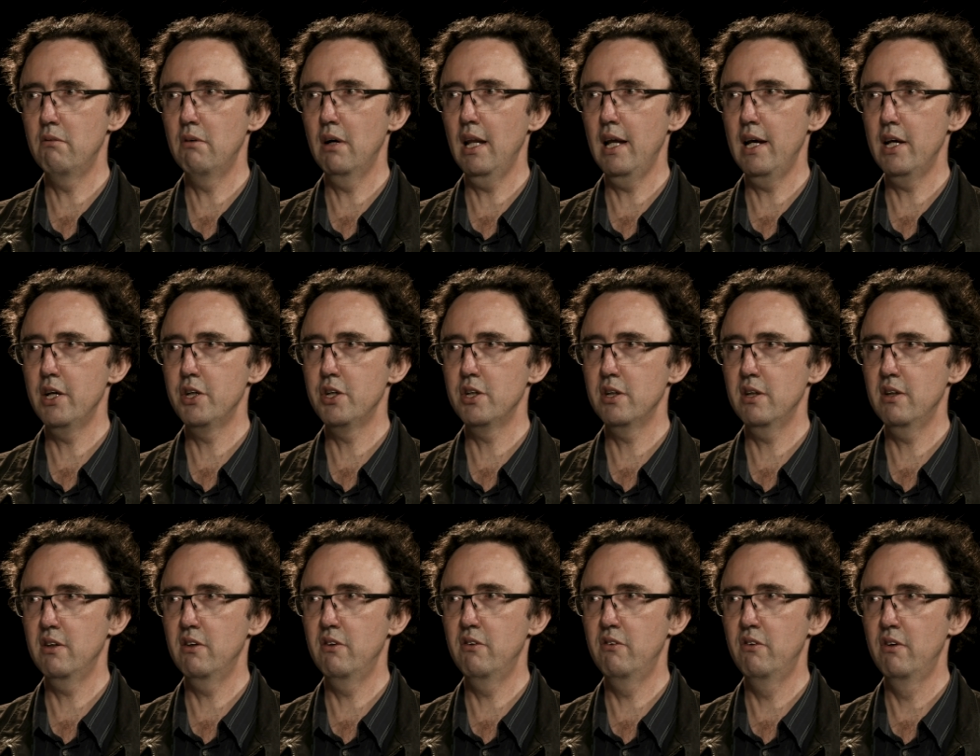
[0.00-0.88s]

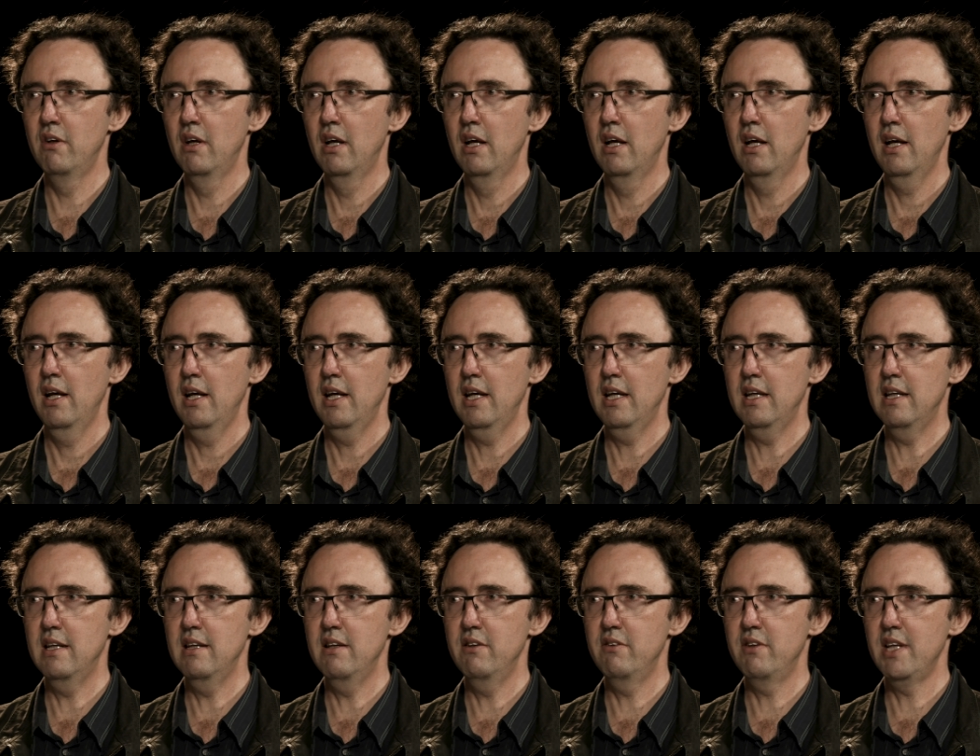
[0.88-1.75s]
relations.
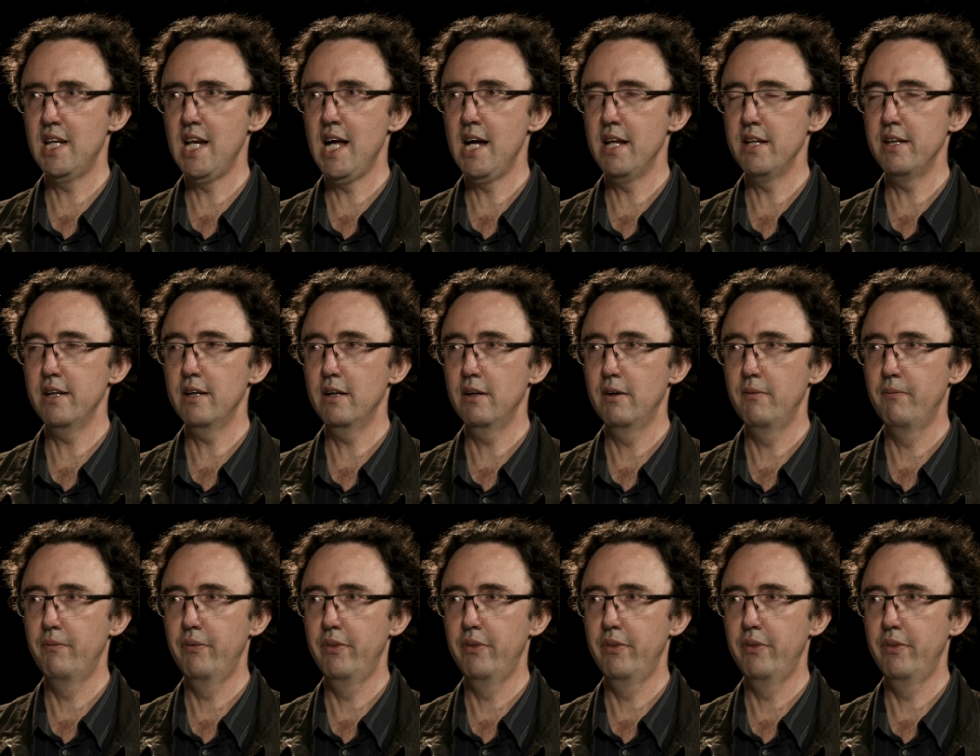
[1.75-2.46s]
It is another.